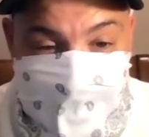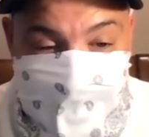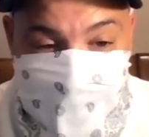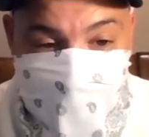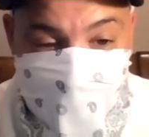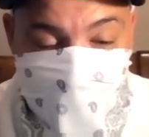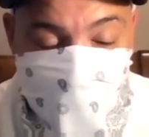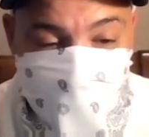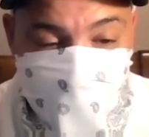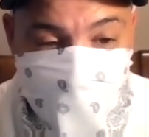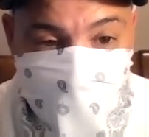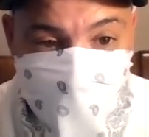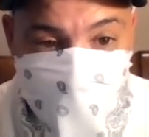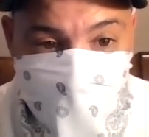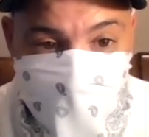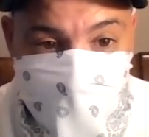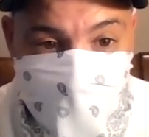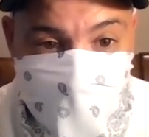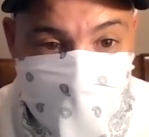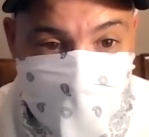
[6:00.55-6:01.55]
interview
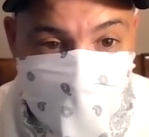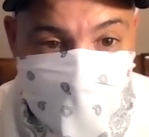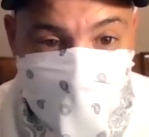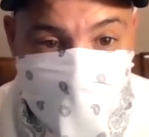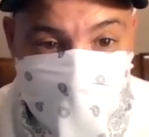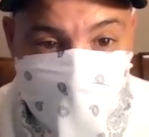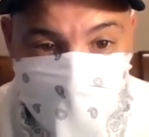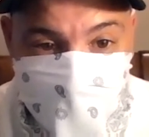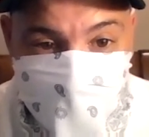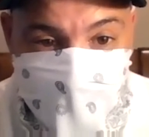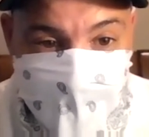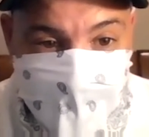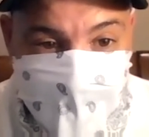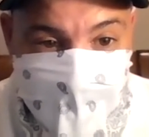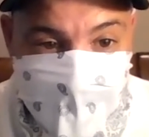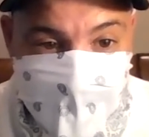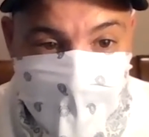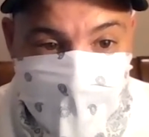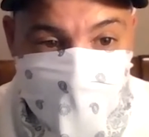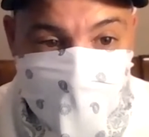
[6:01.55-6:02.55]
me, and
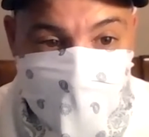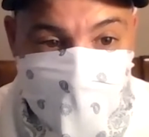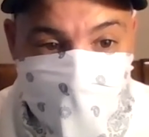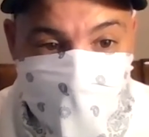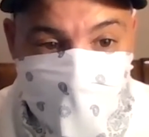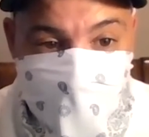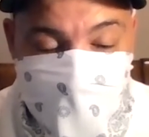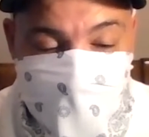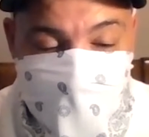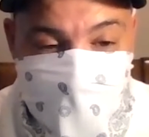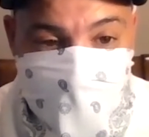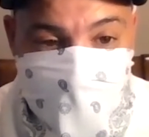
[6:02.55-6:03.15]
but a week